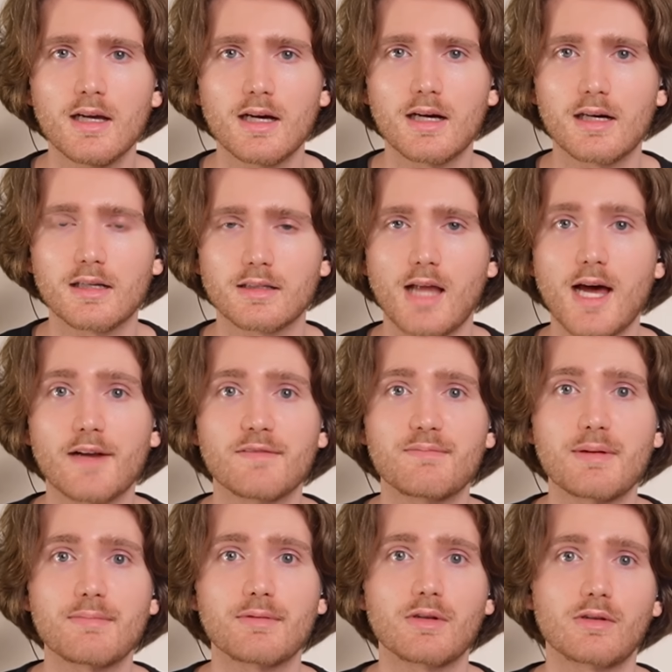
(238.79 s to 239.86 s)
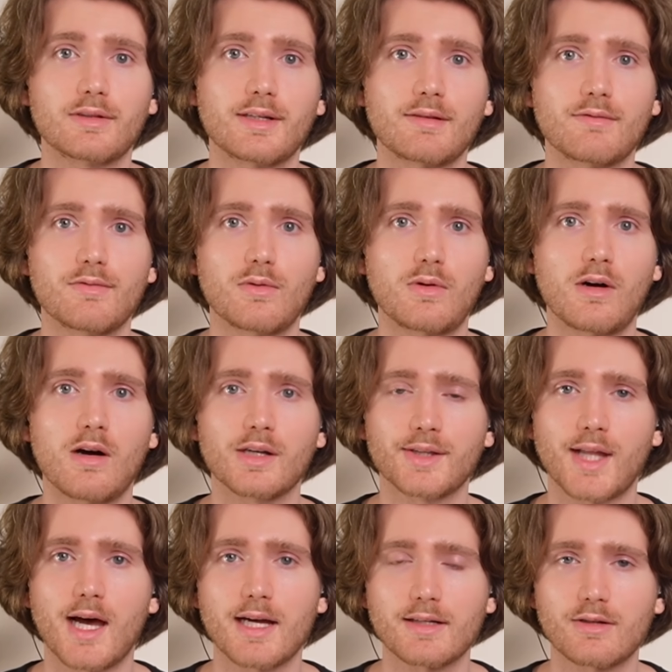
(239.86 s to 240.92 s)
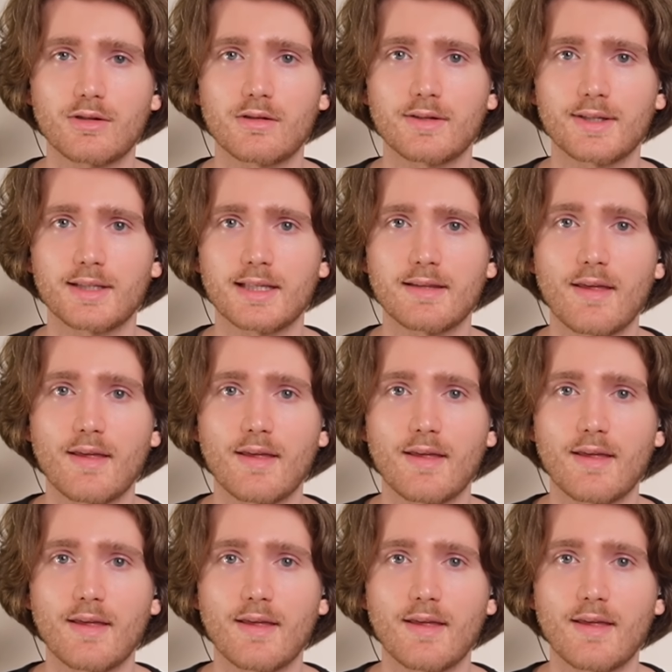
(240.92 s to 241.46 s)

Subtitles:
a lot of people looking for online currently,